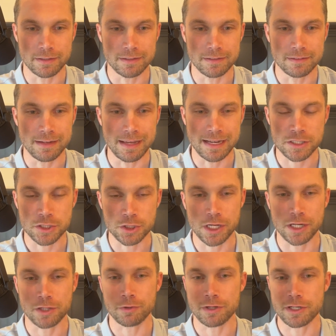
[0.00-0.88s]
next
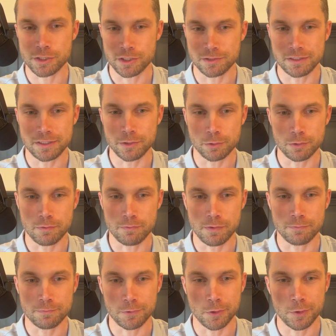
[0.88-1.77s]
generation leader of a
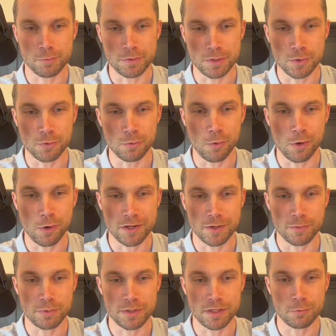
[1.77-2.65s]
firm, you want to
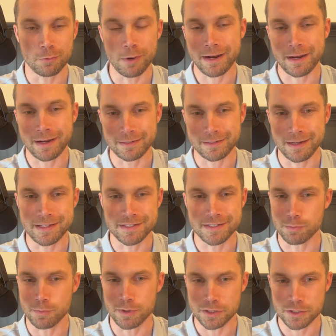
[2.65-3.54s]
be recognized
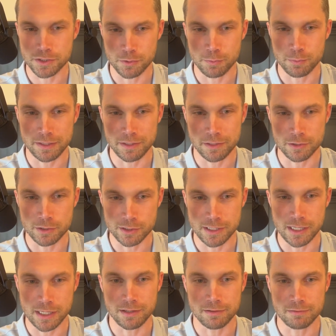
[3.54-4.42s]
amongst your peers
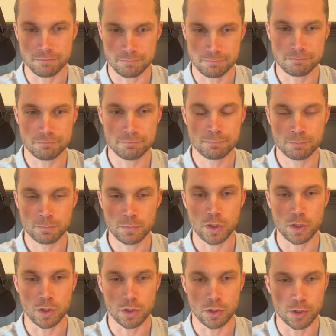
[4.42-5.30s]
that
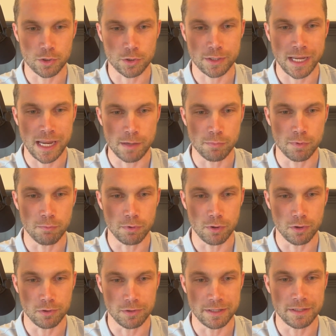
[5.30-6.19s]
you're
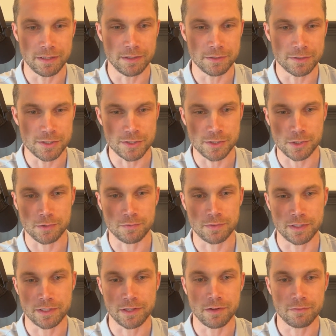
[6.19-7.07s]
capable and
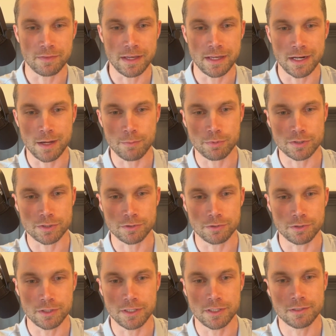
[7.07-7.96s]
deserving of an opportunity.